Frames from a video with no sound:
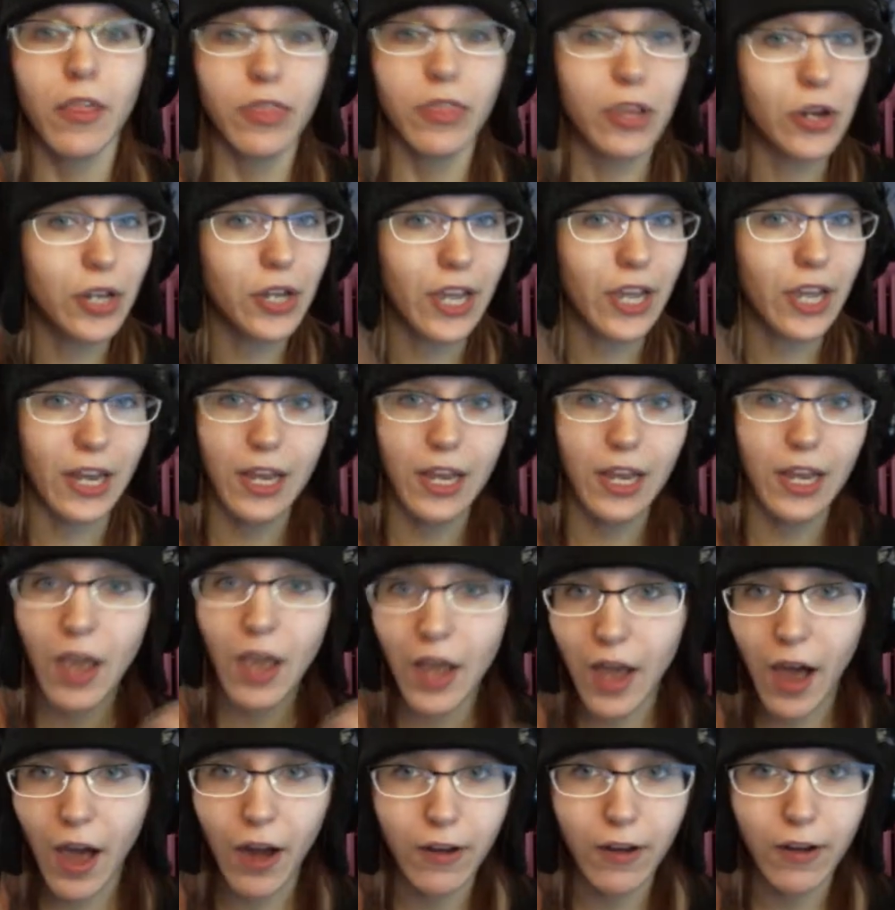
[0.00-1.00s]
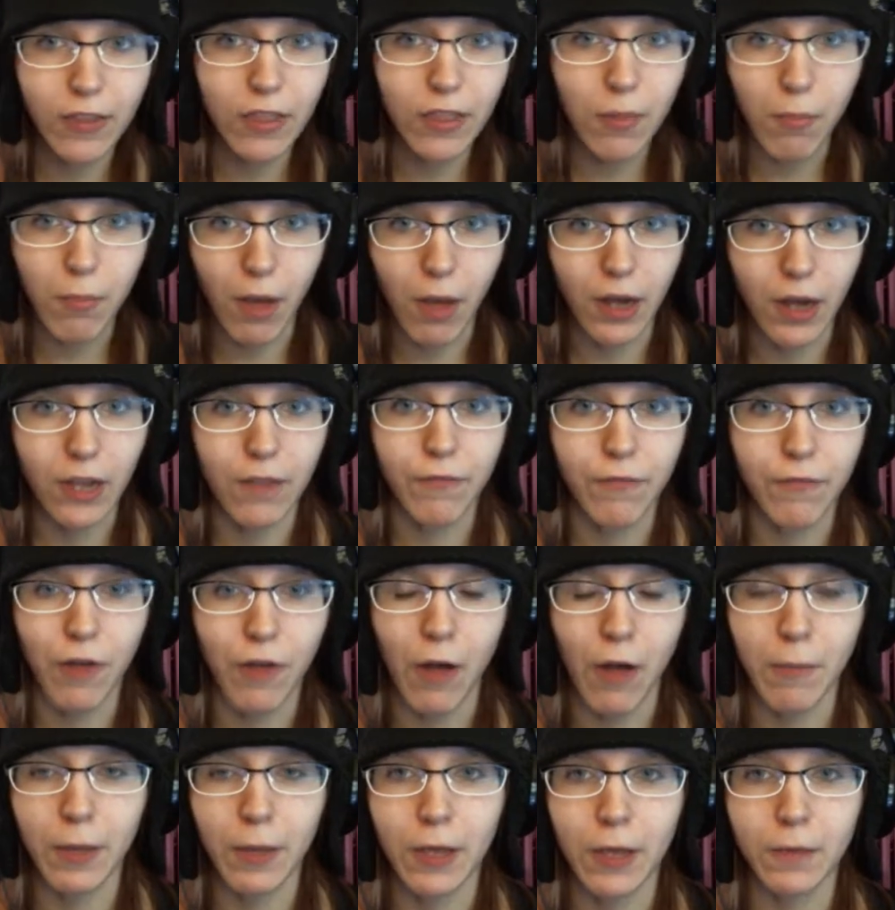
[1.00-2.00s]
They're getting a cut of the money
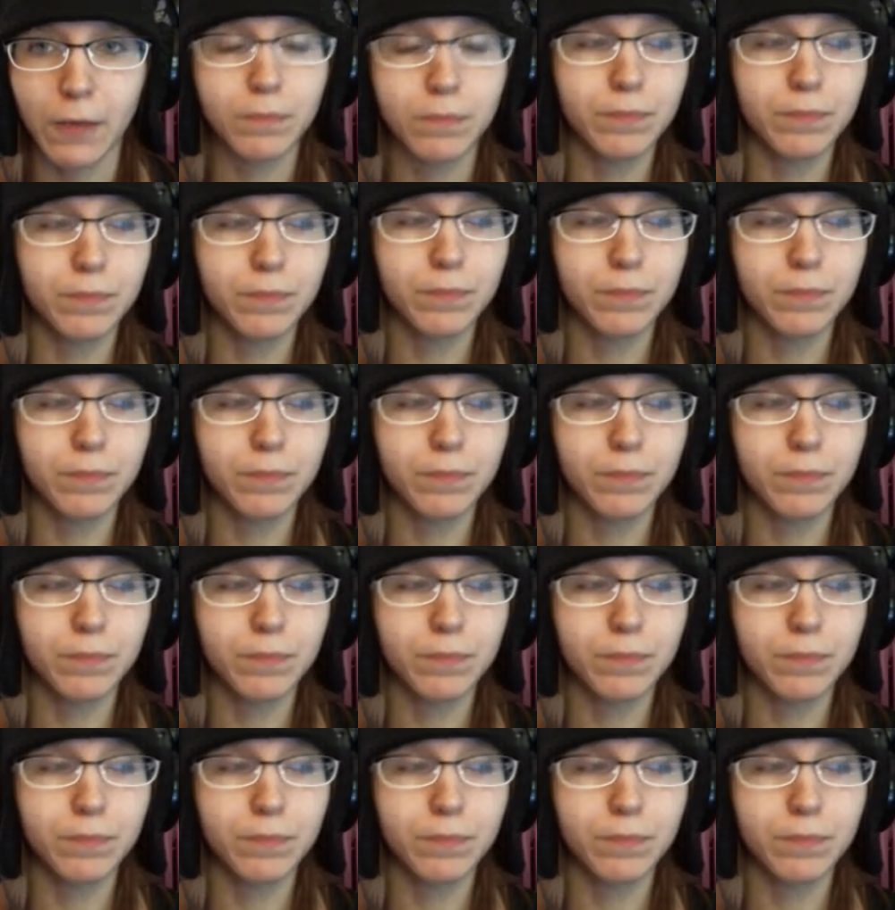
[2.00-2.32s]
from it.